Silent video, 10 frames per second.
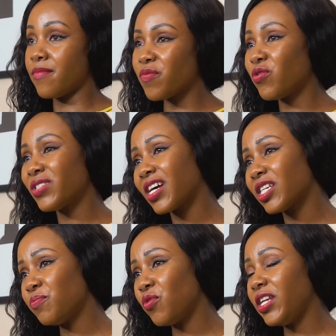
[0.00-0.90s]
There was like a
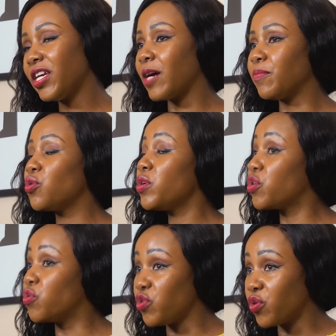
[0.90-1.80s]
small hiccup, so he
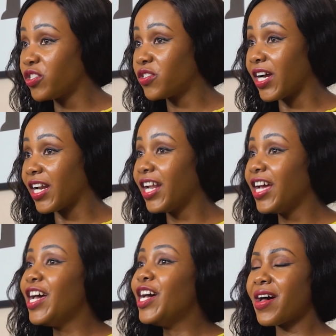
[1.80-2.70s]
could not run.
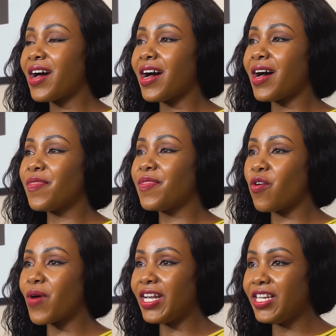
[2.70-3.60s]
There
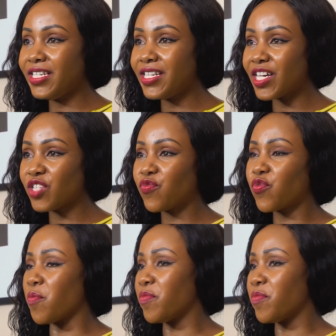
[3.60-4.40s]
were leaders from